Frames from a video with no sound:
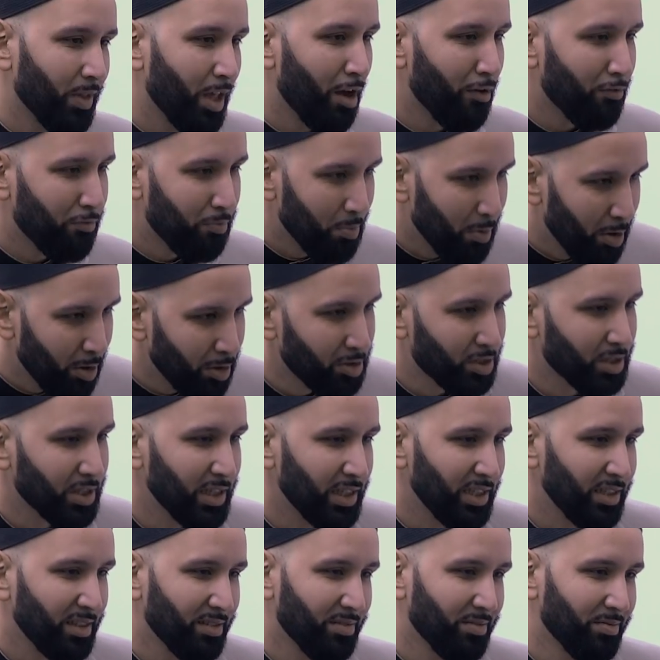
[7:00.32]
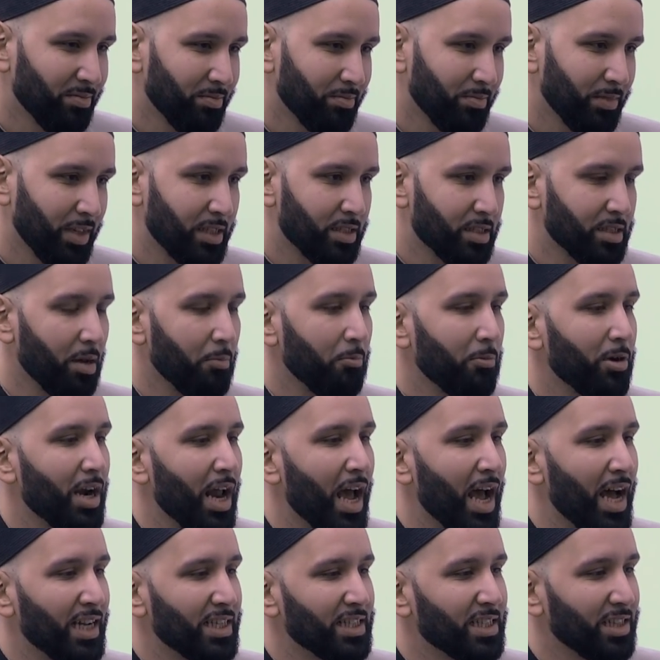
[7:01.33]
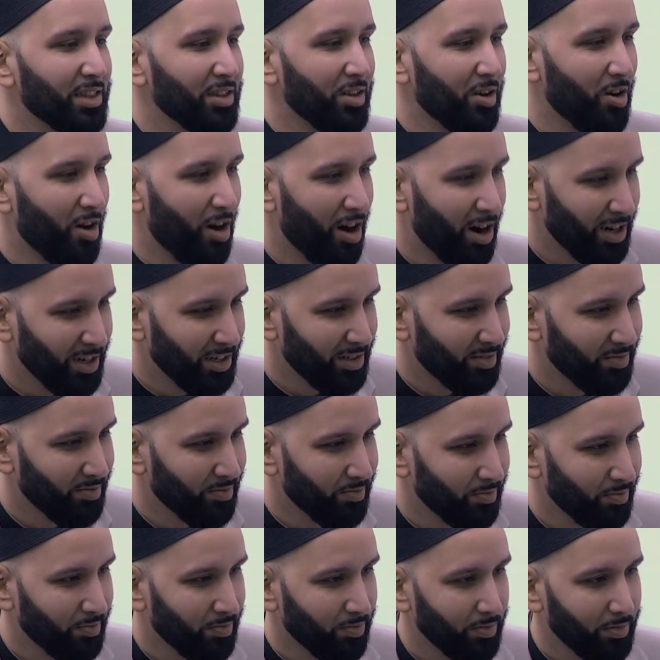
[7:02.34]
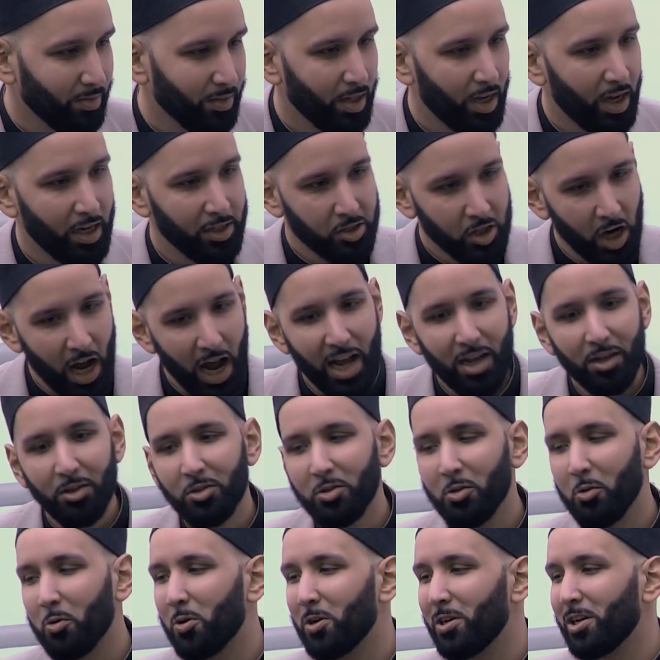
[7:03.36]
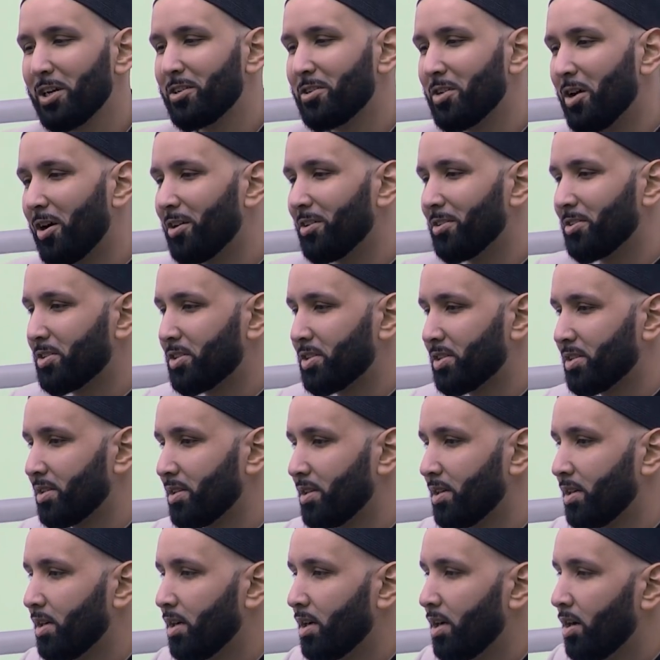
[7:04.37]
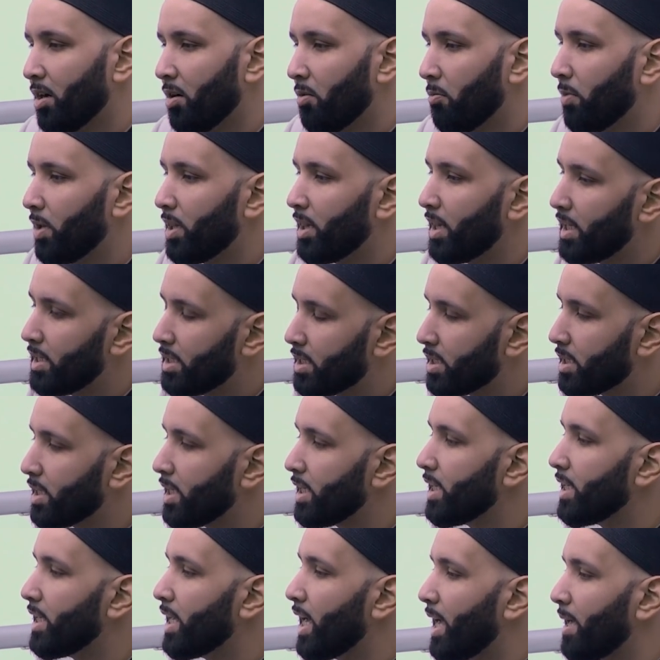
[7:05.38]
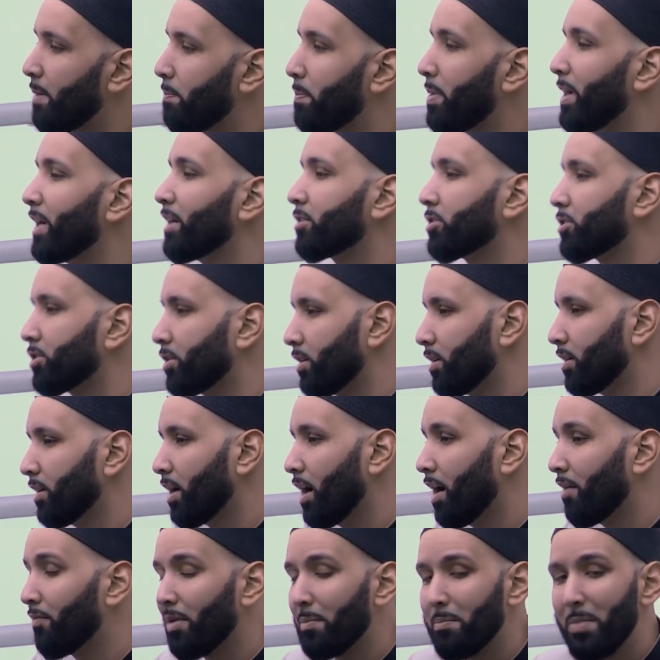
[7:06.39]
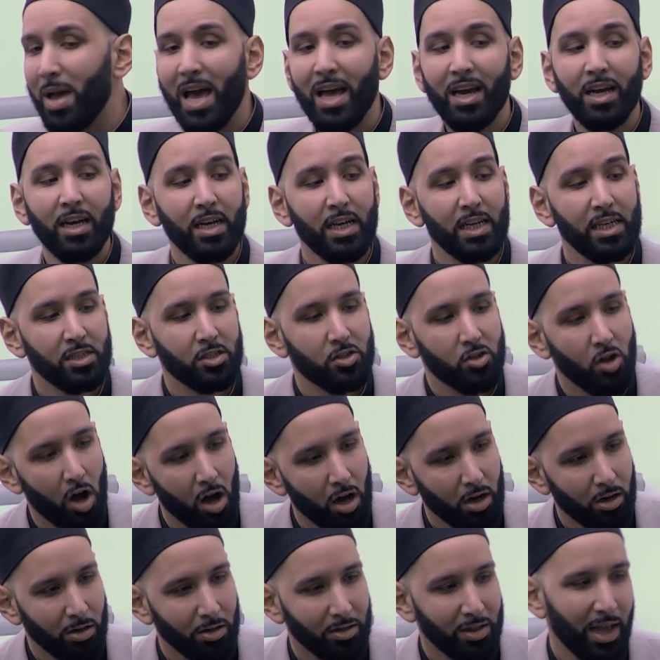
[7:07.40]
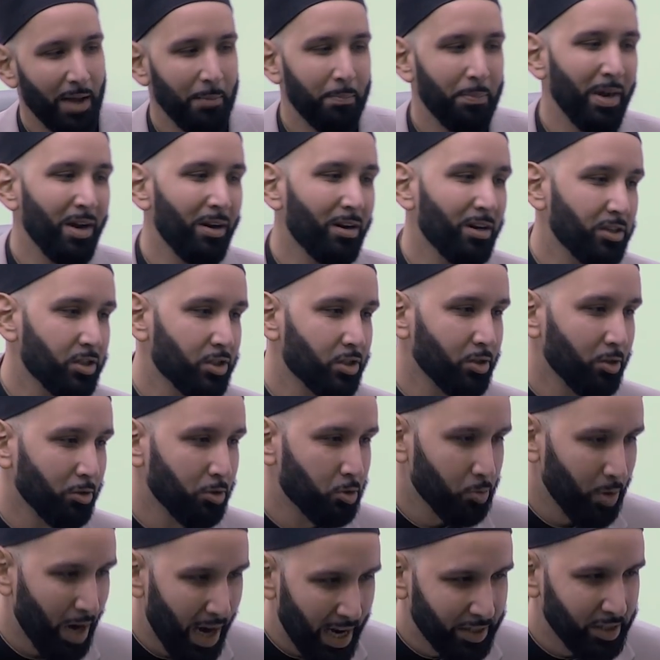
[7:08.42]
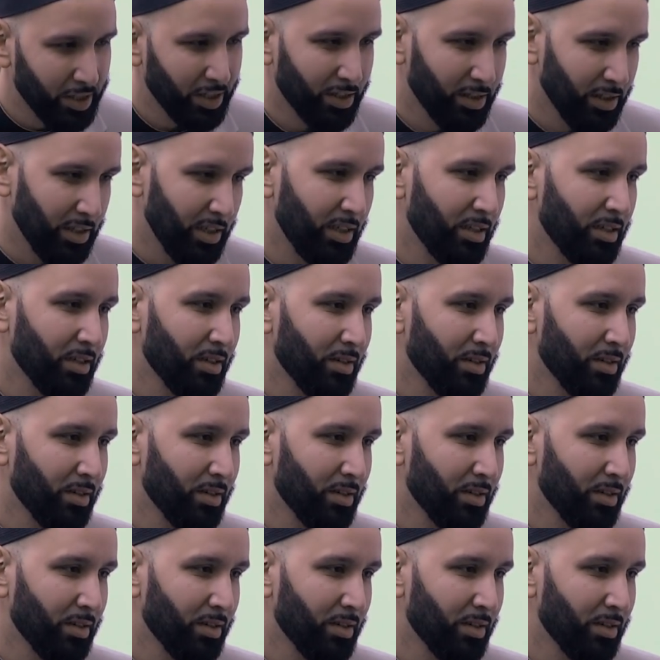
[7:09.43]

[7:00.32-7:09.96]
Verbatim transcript: of mercy that someone has in their heart, a child or an adult, when they see a picture of a man and his daughter that perished so tragically,